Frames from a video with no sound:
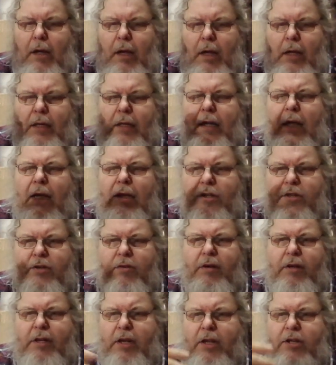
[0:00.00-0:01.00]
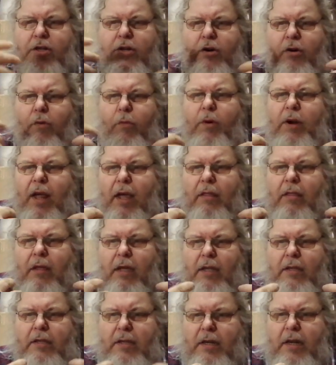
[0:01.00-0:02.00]
a nicer edition or what I
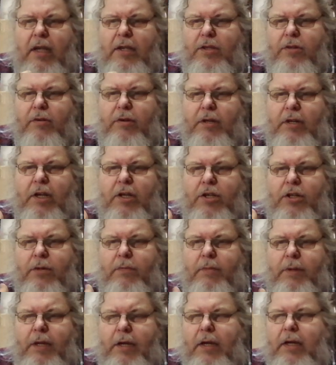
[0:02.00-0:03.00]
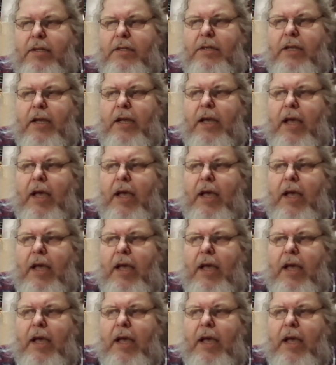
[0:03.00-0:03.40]
think is a nicer edition because